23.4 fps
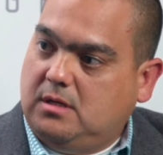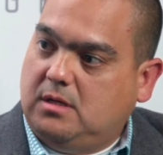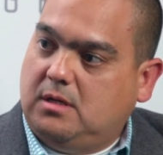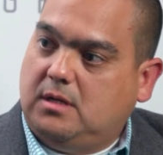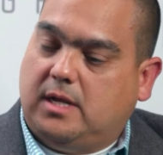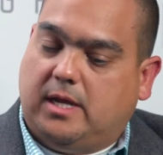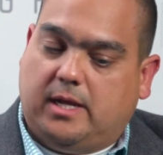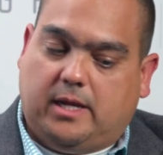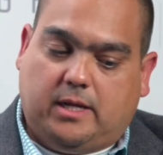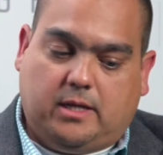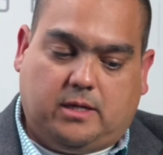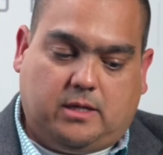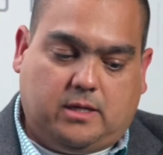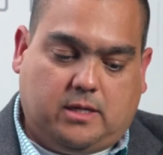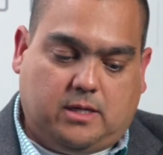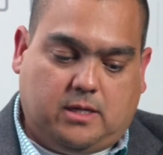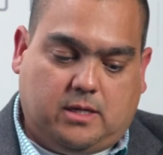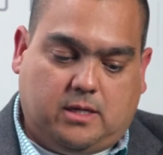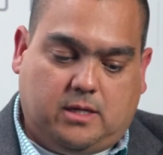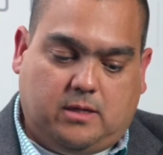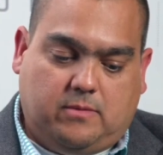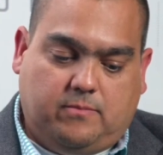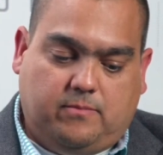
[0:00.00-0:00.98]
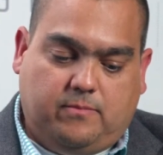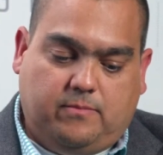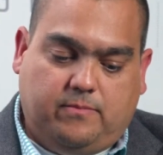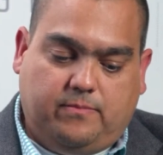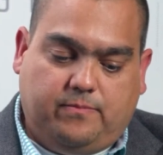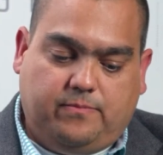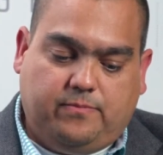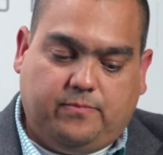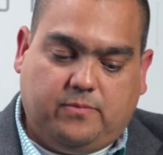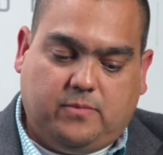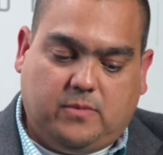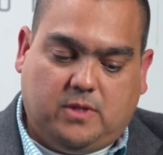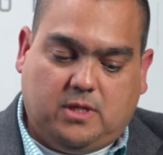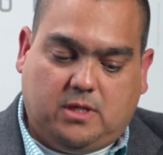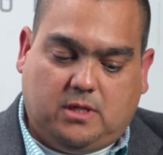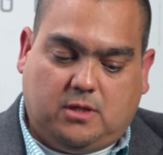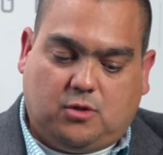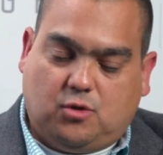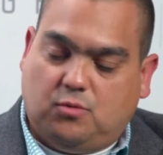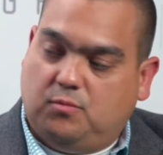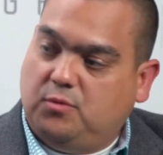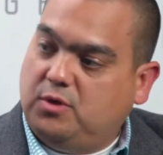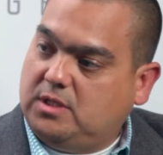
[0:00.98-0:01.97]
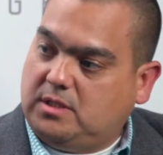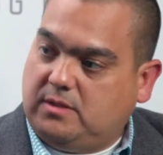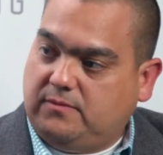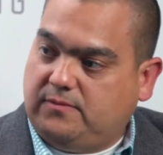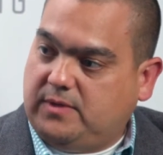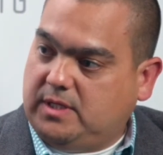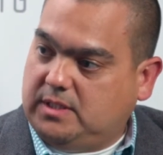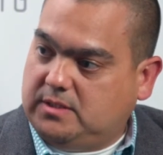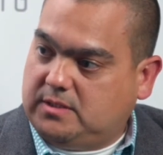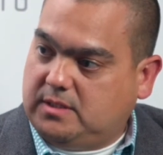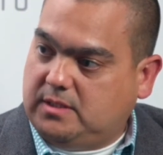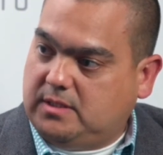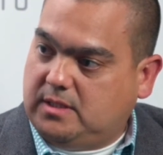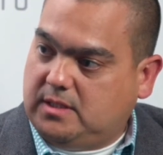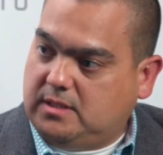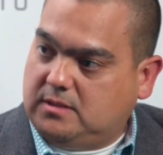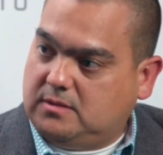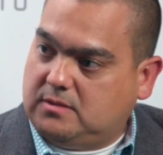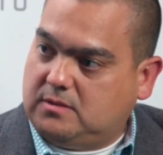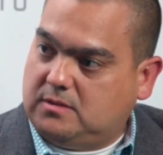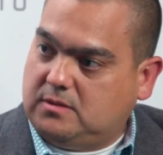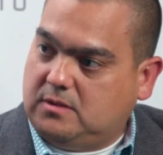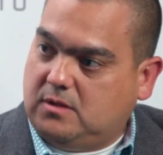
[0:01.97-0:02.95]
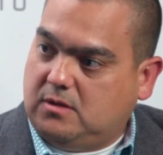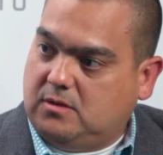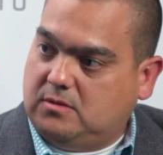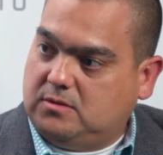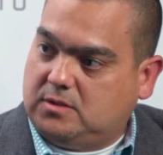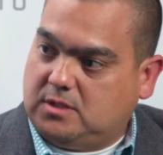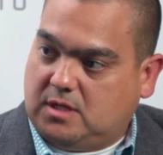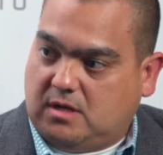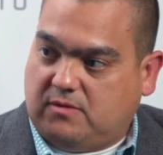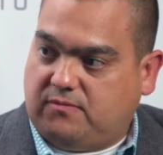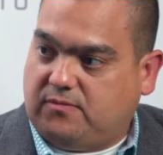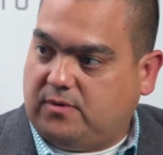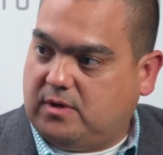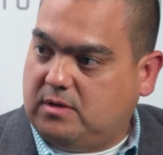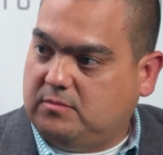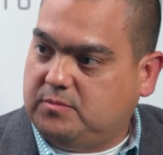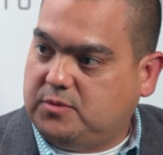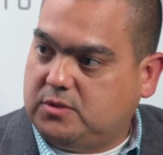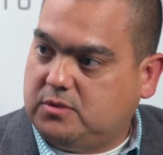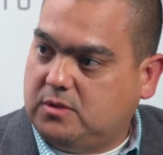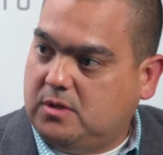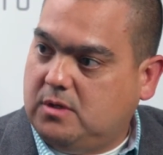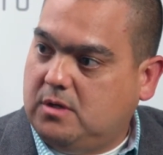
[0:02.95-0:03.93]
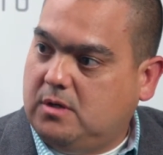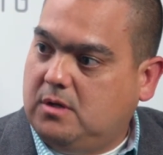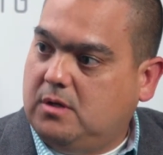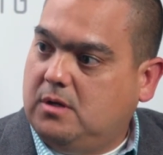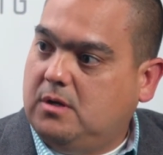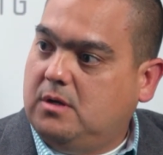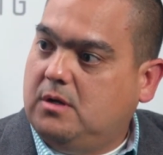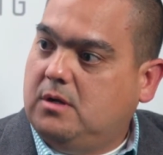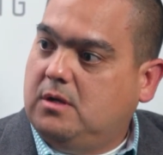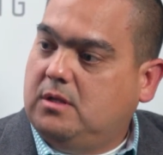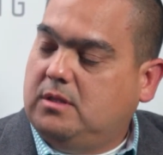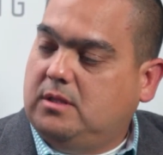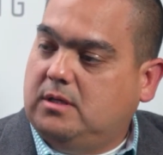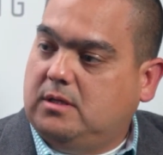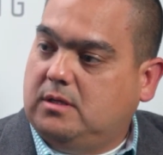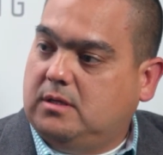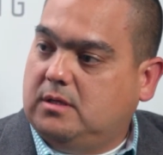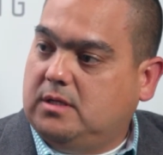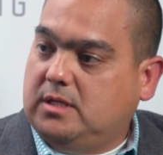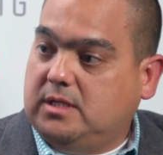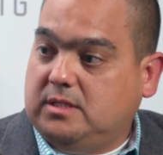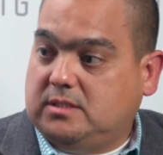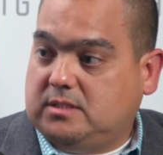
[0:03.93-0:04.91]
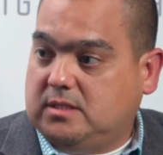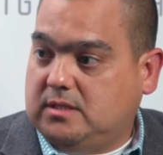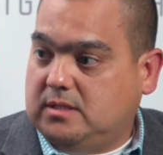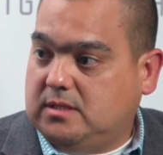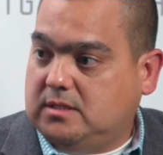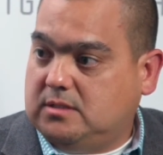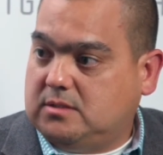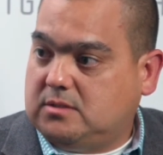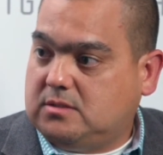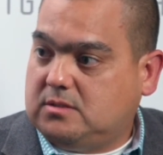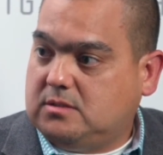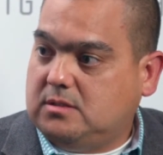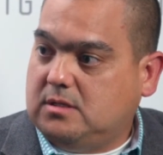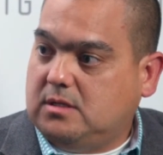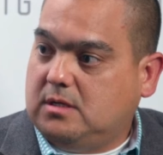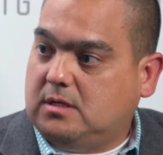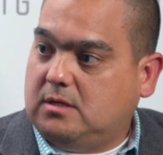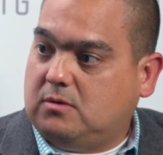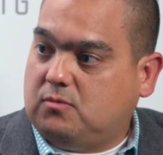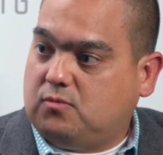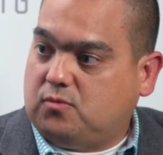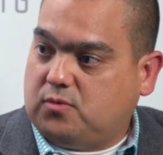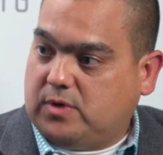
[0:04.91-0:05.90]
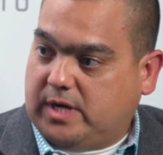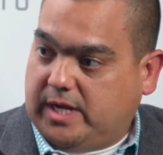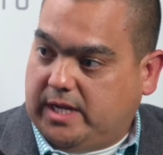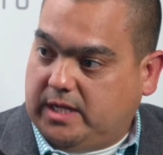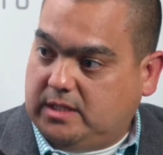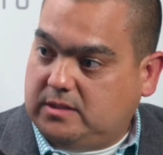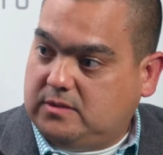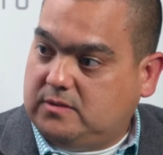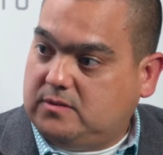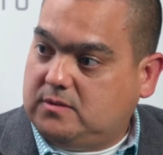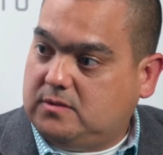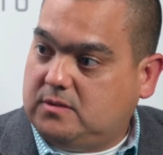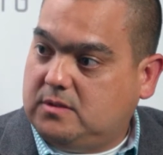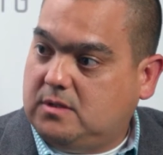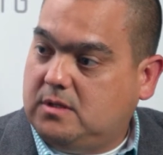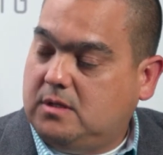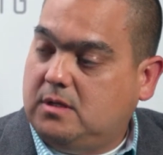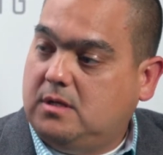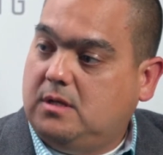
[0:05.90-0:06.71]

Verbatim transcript: like the cumulative incidence on sow farms, the incidence rates,